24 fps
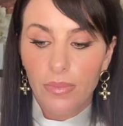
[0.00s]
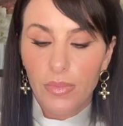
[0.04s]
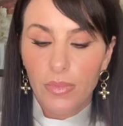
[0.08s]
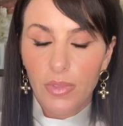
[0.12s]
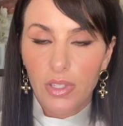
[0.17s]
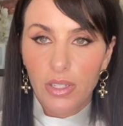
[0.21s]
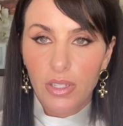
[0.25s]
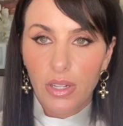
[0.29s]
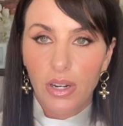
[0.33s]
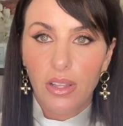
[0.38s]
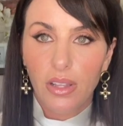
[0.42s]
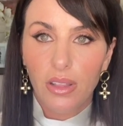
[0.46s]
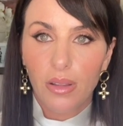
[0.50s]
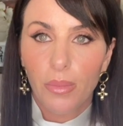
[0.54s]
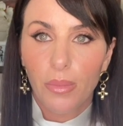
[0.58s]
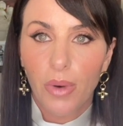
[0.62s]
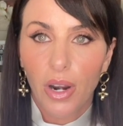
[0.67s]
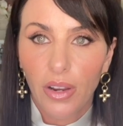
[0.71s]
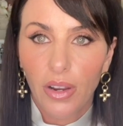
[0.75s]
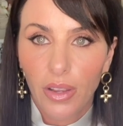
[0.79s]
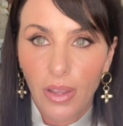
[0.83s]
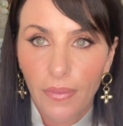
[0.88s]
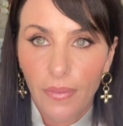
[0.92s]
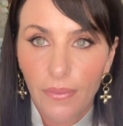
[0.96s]
Study the
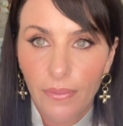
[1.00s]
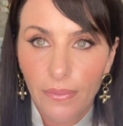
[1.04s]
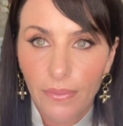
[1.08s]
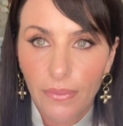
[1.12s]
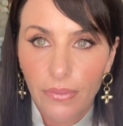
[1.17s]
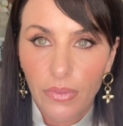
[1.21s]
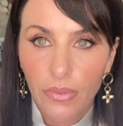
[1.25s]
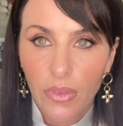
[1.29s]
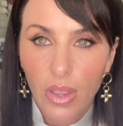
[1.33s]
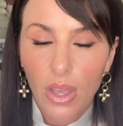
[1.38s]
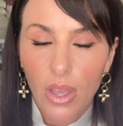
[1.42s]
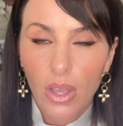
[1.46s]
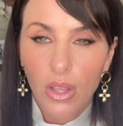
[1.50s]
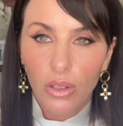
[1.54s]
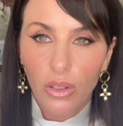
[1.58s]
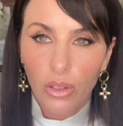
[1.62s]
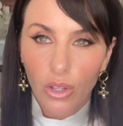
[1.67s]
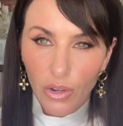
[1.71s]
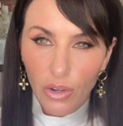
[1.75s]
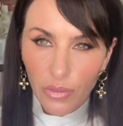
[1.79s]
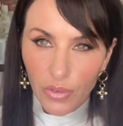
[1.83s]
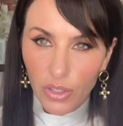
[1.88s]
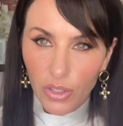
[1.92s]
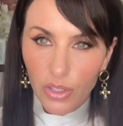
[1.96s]
market.
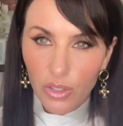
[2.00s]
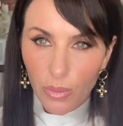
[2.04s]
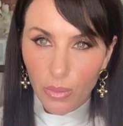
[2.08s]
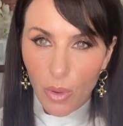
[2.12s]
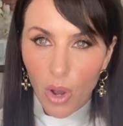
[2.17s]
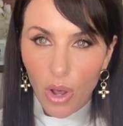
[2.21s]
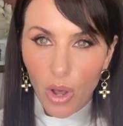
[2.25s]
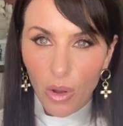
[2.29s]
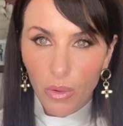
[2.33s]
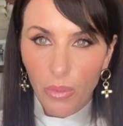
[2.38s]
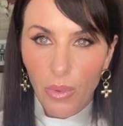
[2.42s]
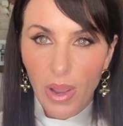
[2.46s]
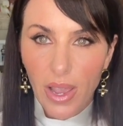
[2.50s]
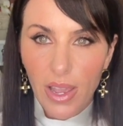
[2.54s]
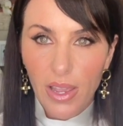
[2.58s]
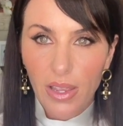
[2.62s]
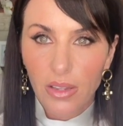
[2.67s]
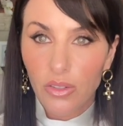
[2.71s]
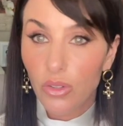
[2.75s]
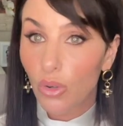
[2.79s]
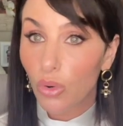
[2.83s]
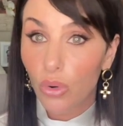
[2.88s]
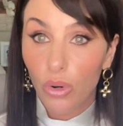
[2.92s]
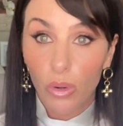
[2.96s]
Look for small
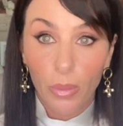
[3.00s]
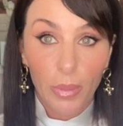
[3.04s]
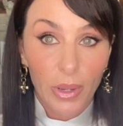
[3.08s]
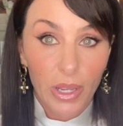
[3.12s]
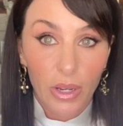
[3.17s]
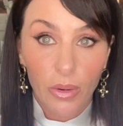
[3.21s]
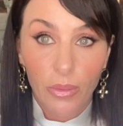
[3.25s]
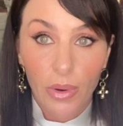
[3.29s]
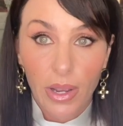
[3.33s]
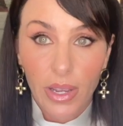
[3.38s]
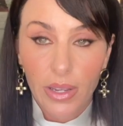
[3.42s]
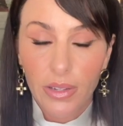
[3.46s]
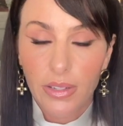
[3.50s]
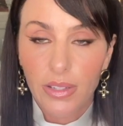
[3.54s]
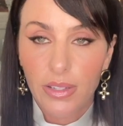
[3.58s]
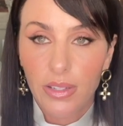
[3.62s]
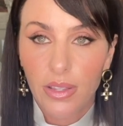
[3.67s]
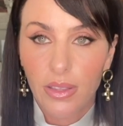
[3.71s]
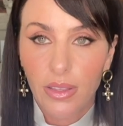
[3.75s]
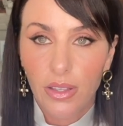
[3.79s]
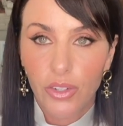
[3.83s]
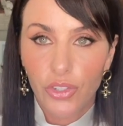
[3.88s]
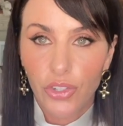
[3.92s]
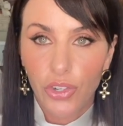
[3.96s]
ways or big ways
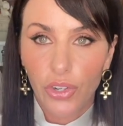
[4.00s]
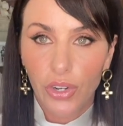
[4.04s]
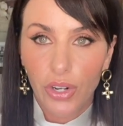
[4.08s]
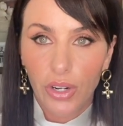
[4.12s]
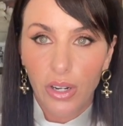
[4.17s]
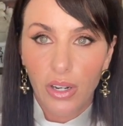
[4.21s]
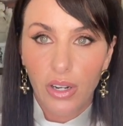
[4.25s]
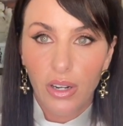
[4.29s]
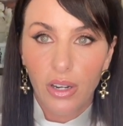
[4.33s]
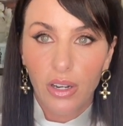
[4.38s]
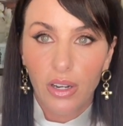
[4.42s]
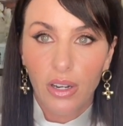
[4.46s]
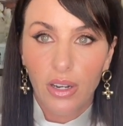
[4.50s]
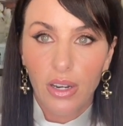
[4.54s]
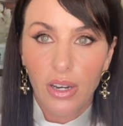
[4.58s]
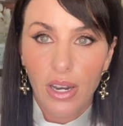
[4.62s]
that you can